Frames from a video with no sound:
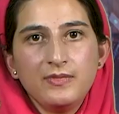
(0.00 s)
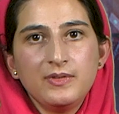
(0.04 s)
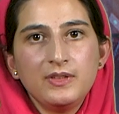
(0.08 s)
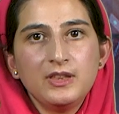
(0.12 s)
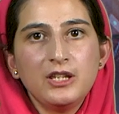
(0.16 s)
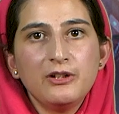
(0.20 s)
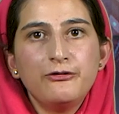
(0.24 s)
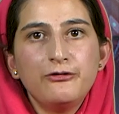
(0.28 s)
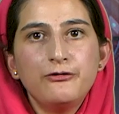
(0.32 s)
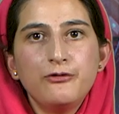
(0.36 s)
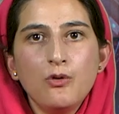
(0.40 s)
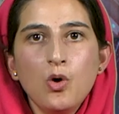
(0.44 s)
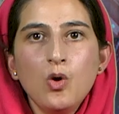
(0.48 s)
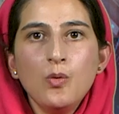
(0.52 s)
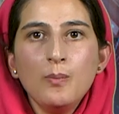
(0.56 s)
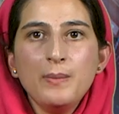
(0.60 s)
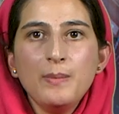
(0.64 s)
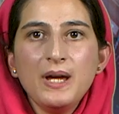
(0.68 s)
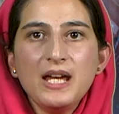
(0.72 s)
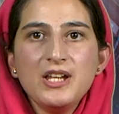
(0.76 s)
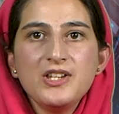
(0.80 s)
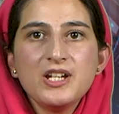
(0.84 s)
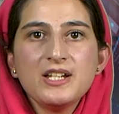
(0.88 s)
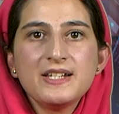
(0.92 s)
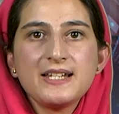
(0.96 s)
The four
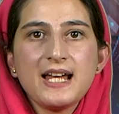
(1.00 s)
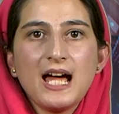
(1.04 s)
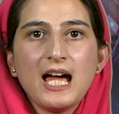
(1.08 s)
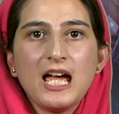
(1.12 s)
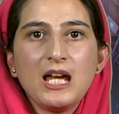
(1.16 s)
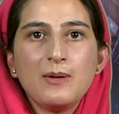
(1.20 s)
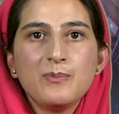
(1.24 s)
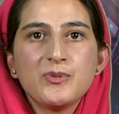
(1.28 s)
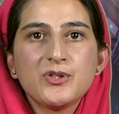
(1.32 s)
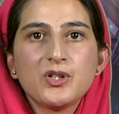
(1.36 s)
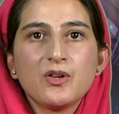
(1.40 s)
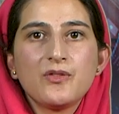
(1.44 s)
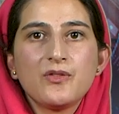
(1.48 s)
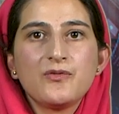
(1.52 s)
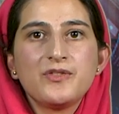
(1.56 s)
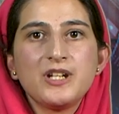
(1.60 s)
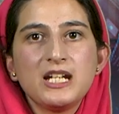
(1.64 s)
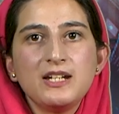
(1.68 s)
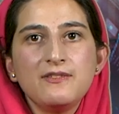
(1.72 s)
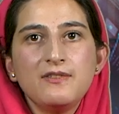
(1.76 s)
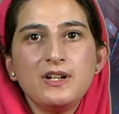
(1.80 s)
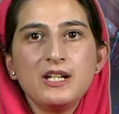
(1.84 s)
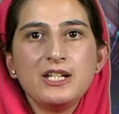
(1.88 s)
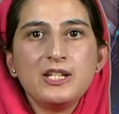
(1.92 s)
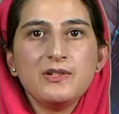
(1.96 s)
major types of
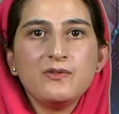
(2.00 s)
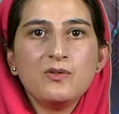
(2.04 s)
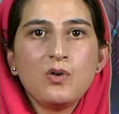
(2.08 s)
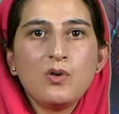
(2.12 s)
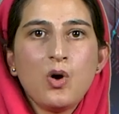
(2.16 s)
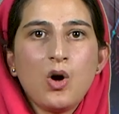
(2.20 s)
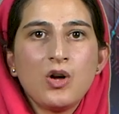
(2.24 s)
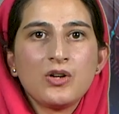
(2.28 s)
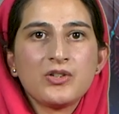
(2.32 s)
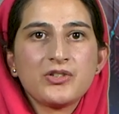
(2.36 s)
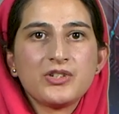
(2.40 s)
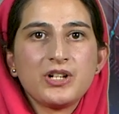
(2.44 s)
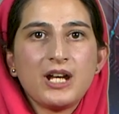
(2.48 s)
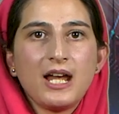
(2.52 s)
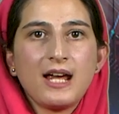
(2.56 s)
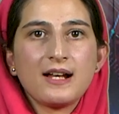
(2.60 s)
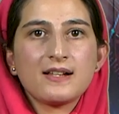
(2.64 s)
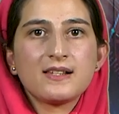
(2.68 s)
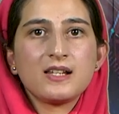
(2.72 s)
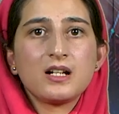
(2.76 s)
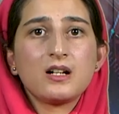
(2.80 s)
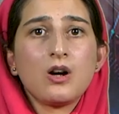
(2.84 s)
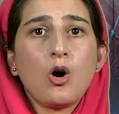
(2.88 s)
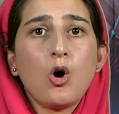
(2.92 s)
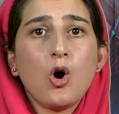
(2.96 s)
derivative contracts
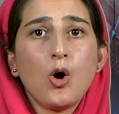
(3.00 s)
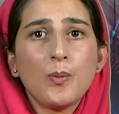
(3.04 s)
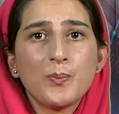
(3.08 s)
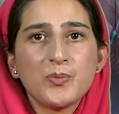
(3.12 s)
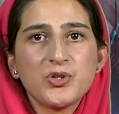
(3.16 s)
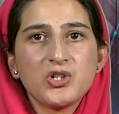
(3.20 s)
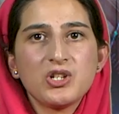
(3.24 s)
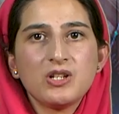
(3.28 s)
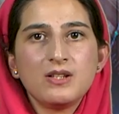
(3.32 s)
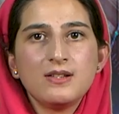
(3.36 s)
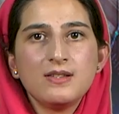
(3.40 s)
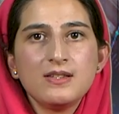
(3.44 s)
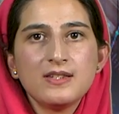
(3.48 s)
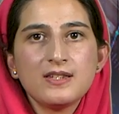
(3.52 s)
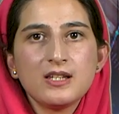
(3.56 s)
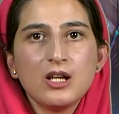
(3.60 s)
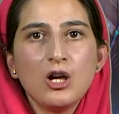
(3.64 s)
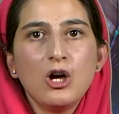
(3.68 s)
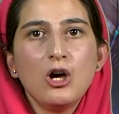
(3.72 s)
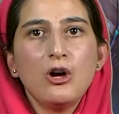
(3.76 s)
are options,